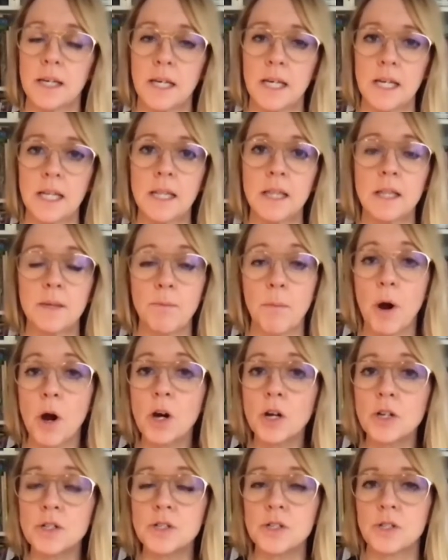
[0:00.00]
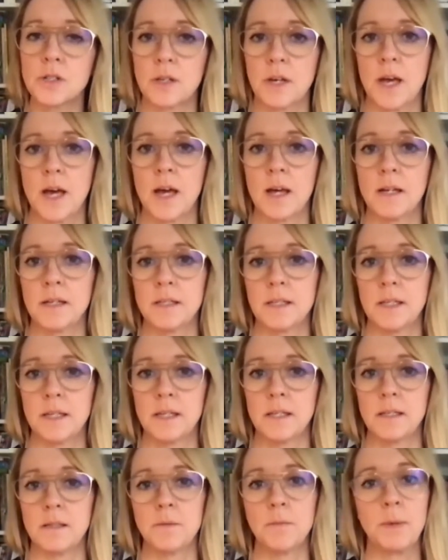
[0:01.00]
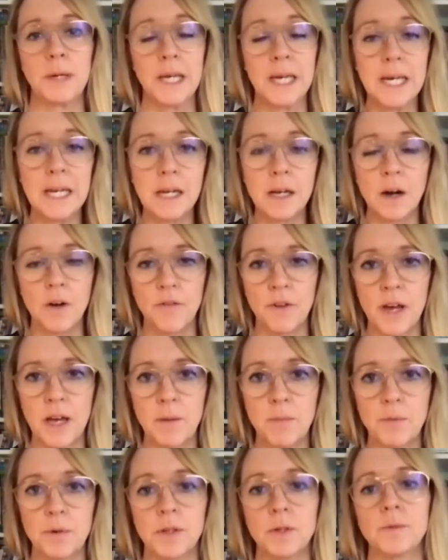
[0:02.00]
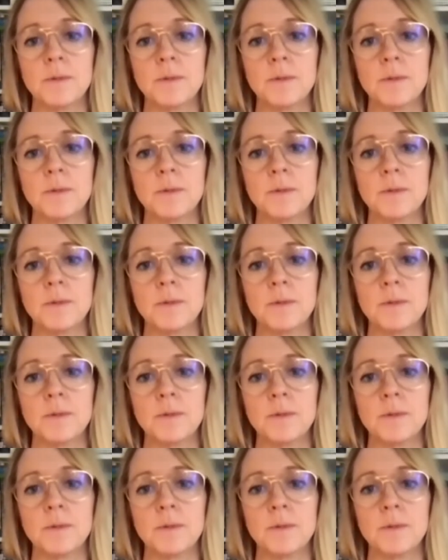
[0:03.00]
in March and in beginning of April,